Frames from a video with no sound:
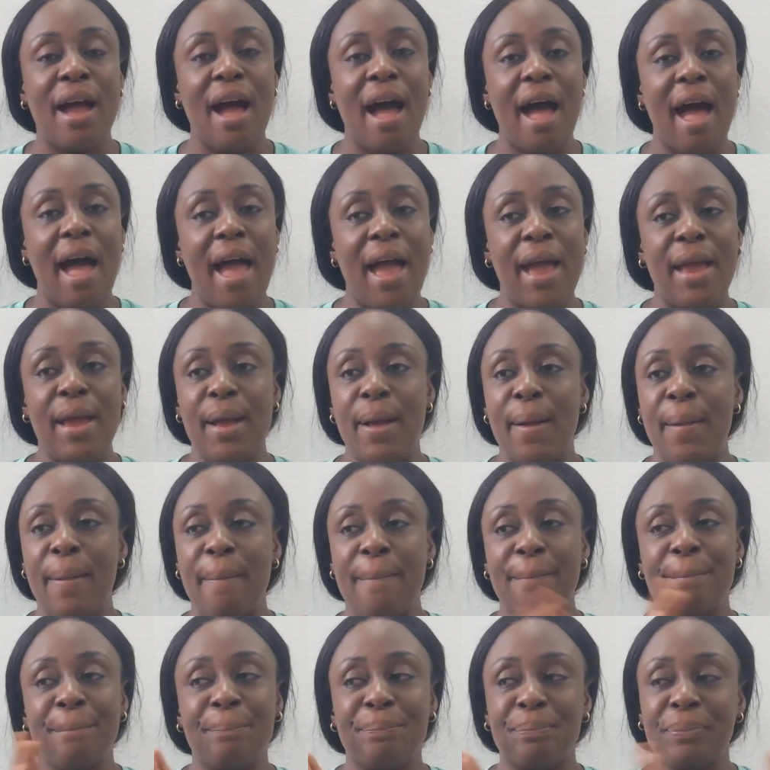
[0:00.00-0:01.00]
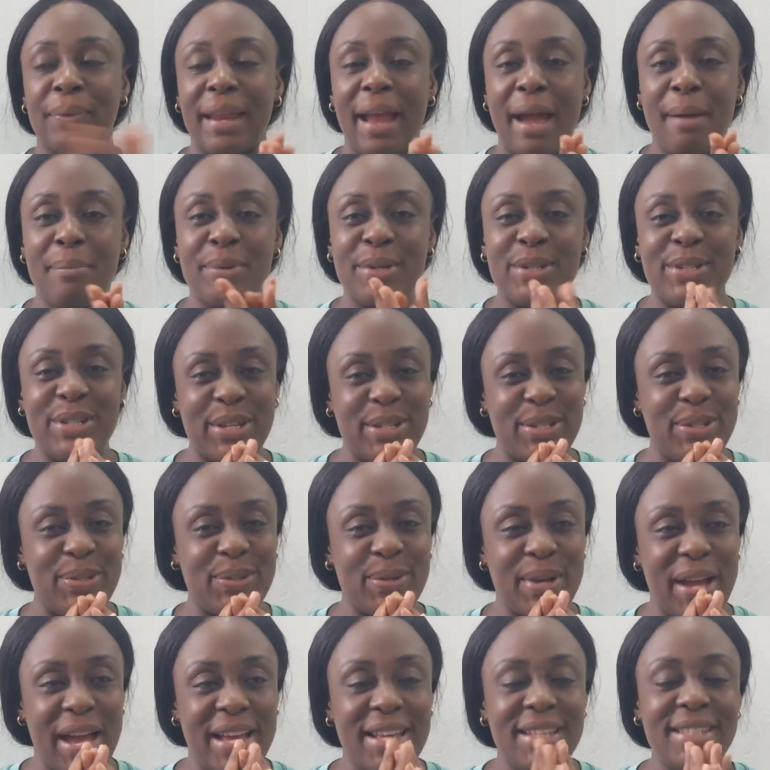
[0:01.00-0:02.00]
I appreciate you
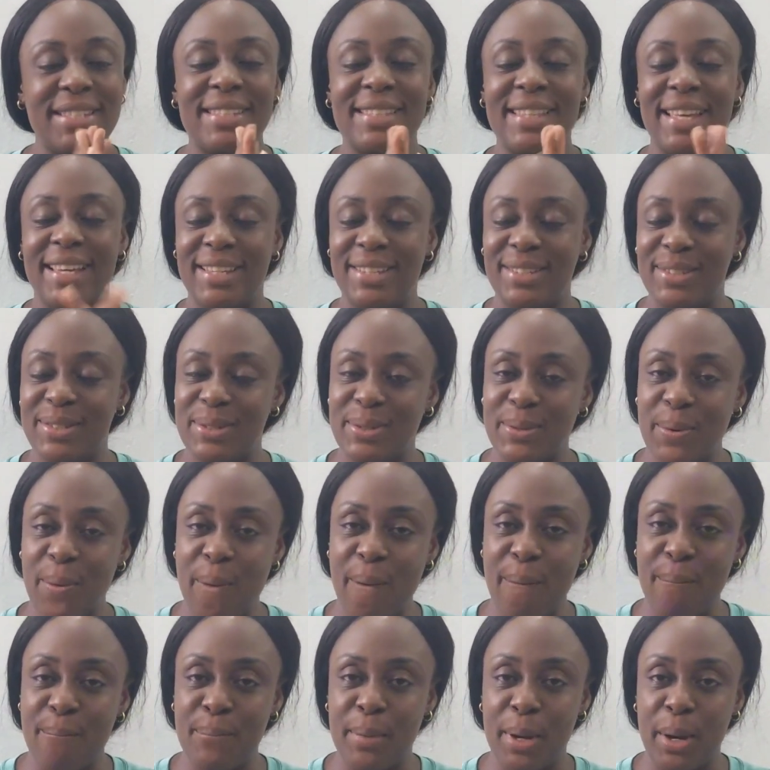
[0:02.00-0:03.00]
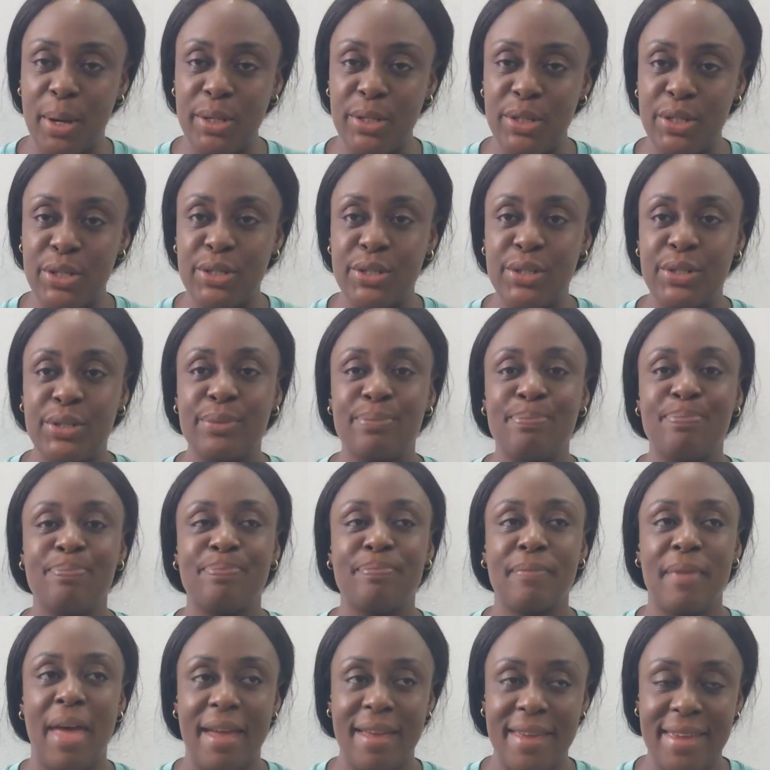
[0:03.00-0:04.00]
guys. Thank you so much.
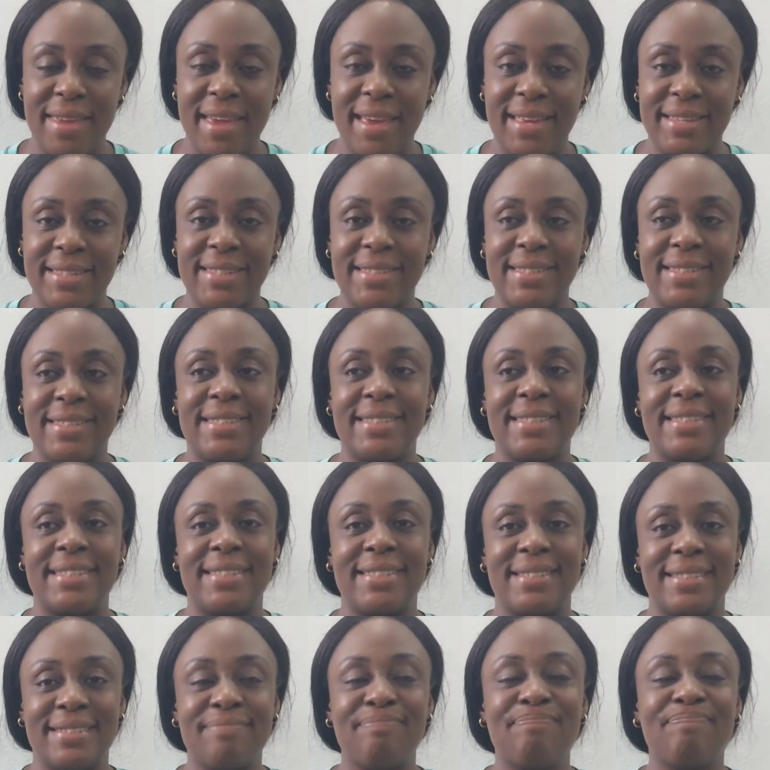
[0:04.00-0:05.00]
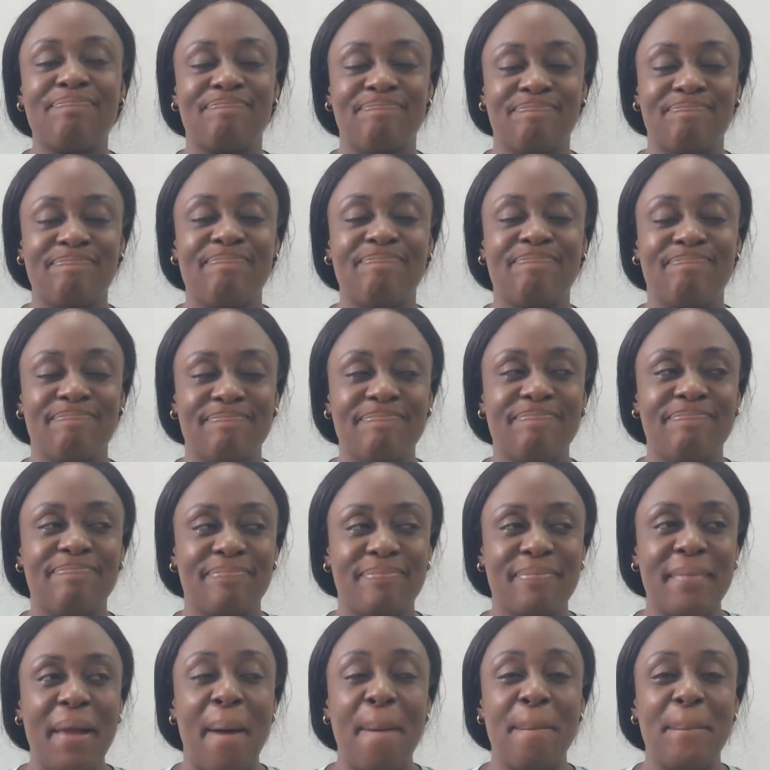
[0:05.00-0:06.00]
Yes.
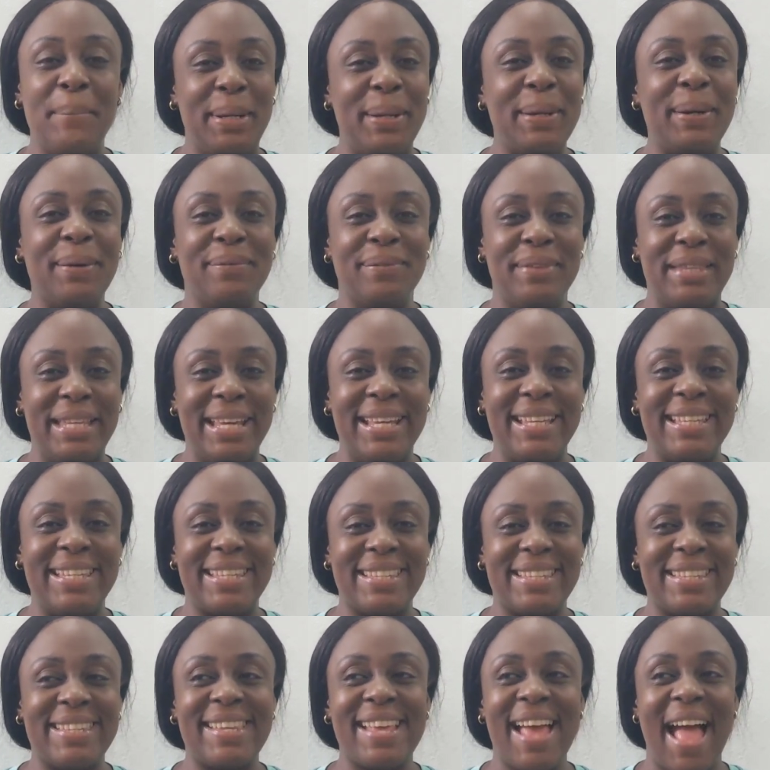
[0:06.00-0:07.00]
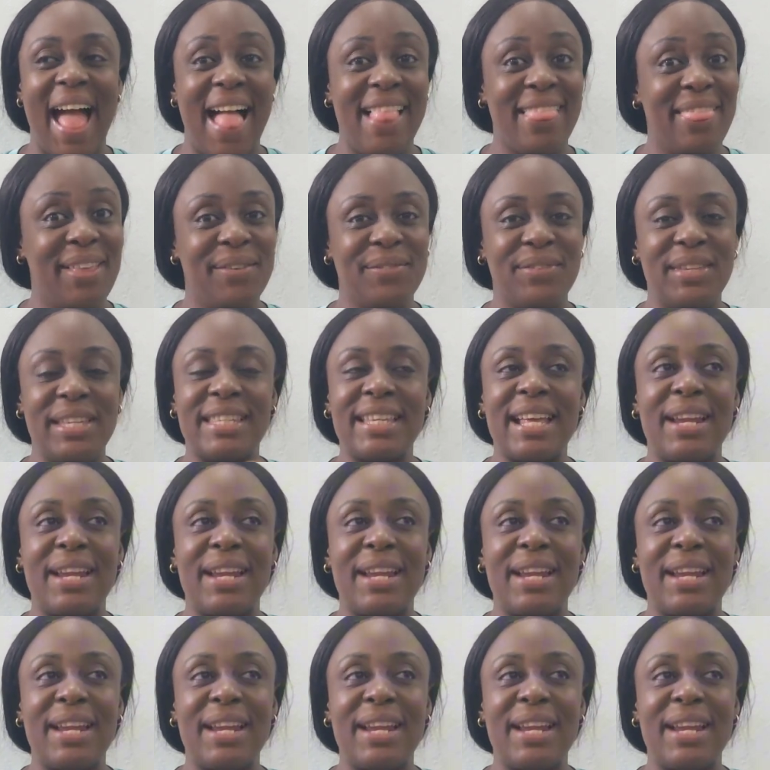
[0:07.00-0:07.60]
I love this. I love this.